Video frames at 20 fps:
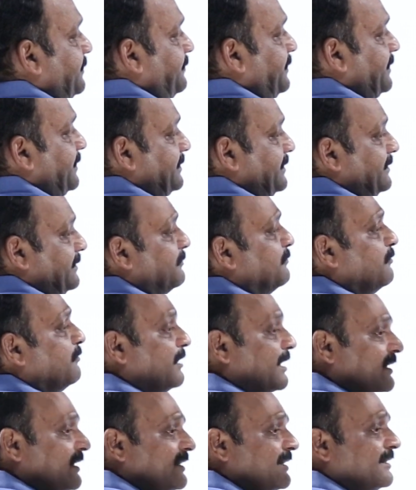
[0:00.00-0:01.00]
We are seeing
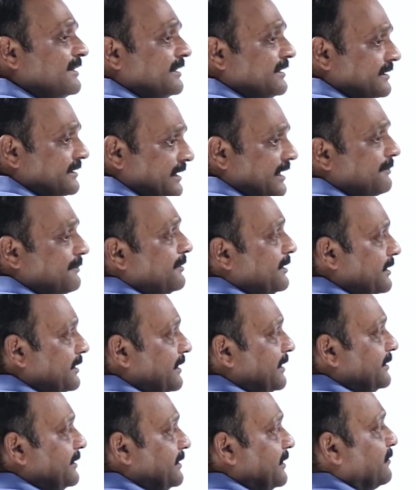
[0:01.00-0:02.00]
why it is happening
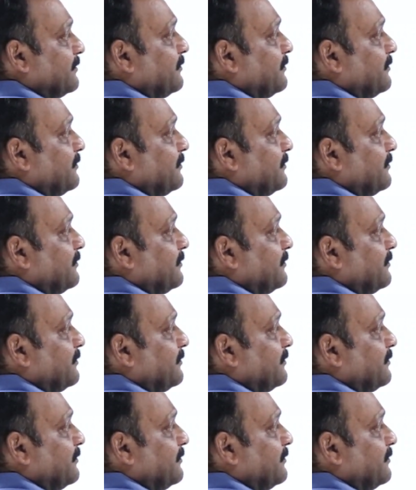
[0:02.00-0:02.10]
like that.